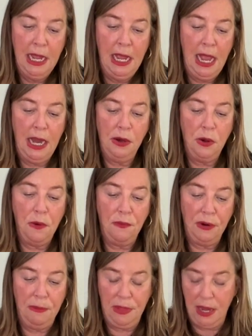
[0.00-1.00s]
And go
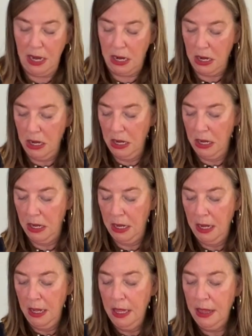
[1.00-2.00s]
from there.
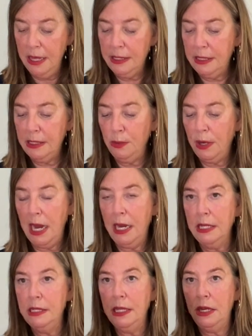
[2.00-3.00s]
This is what I
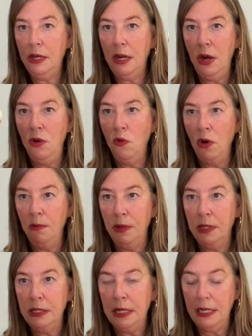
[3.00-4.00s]
consider a
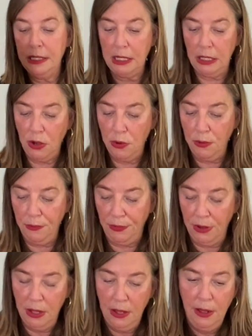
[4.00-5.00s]
normal size clove.
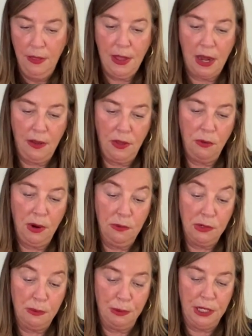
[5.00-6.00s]
That other one
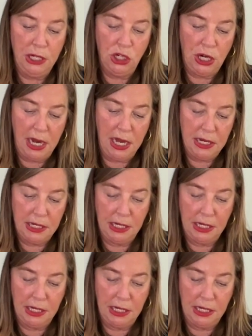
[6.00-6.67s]
was pretty giant.